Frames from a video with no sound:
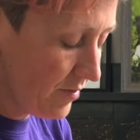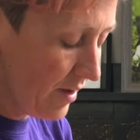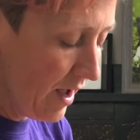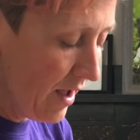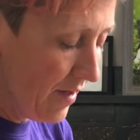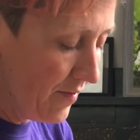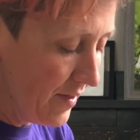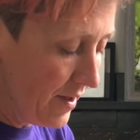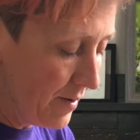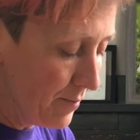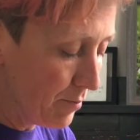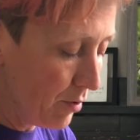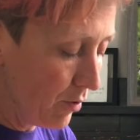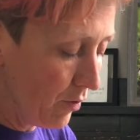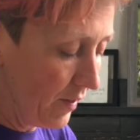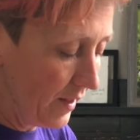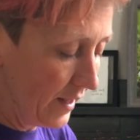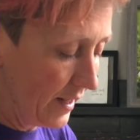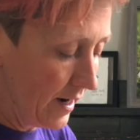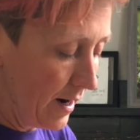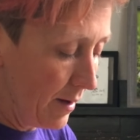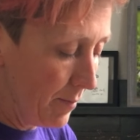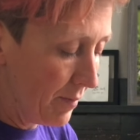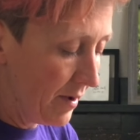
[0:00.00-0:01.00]
and then pulling
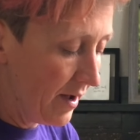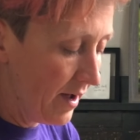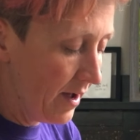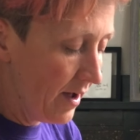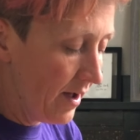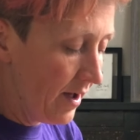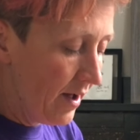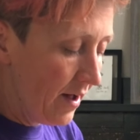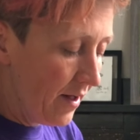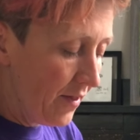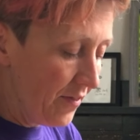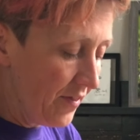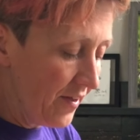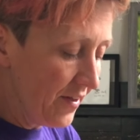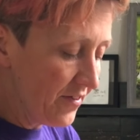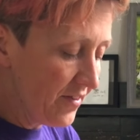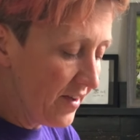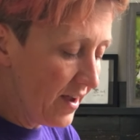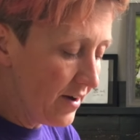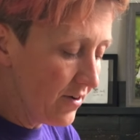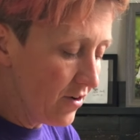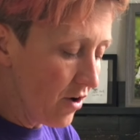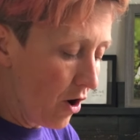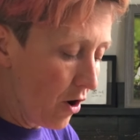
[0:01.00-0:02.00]
it up. This
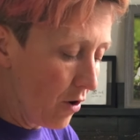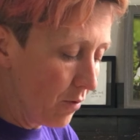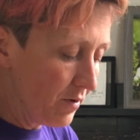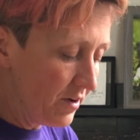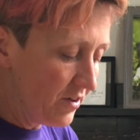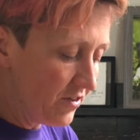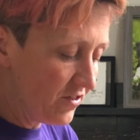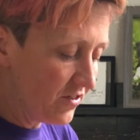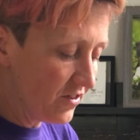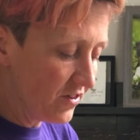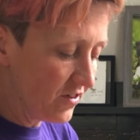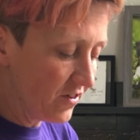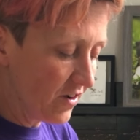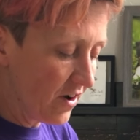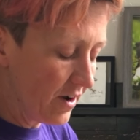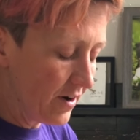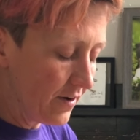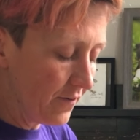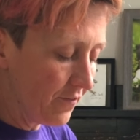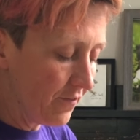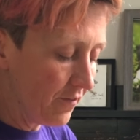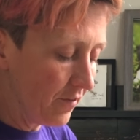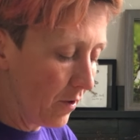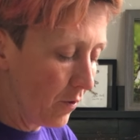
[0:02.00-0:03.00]
end always just kind
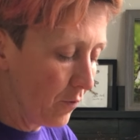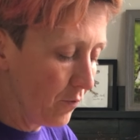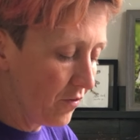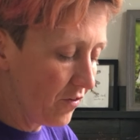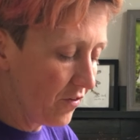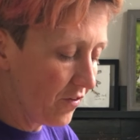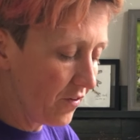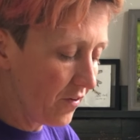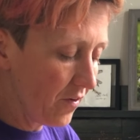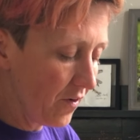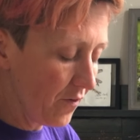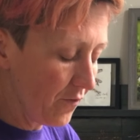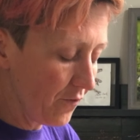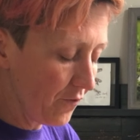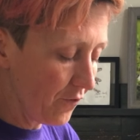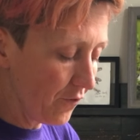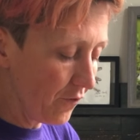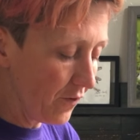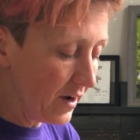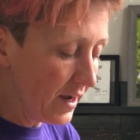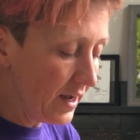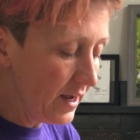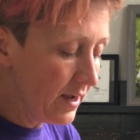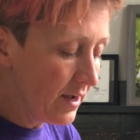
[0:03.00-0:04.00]
of floats
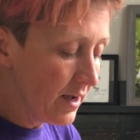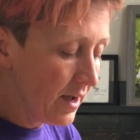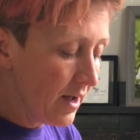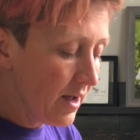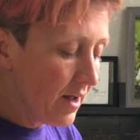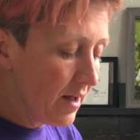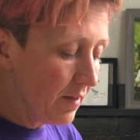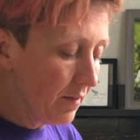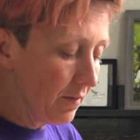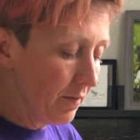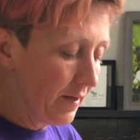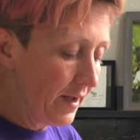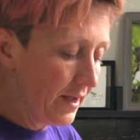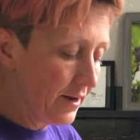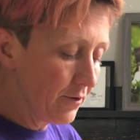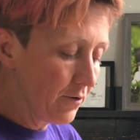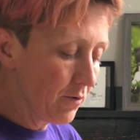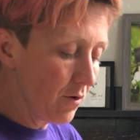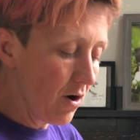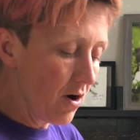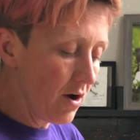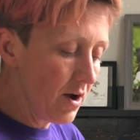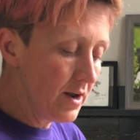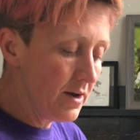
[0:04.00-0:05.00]
free. Later
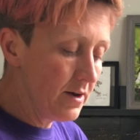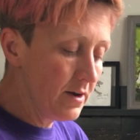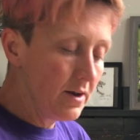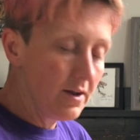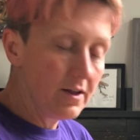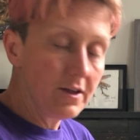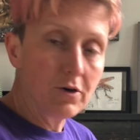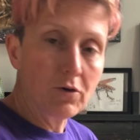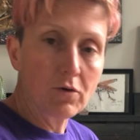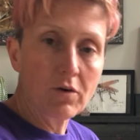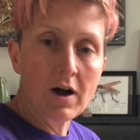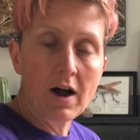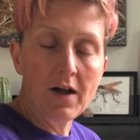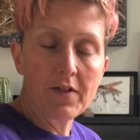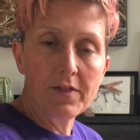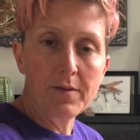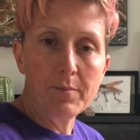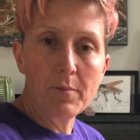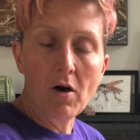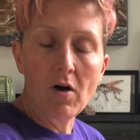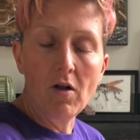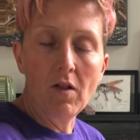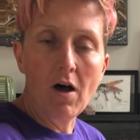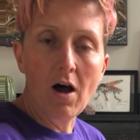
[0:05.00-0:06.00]
on, you'll cut
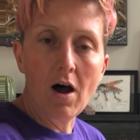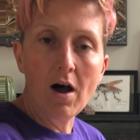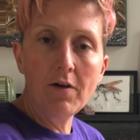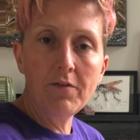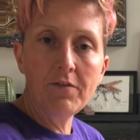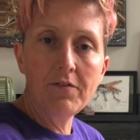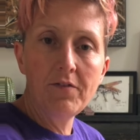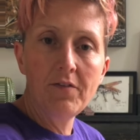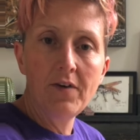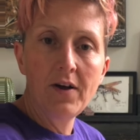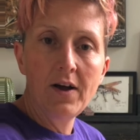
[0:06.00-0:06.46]
them all off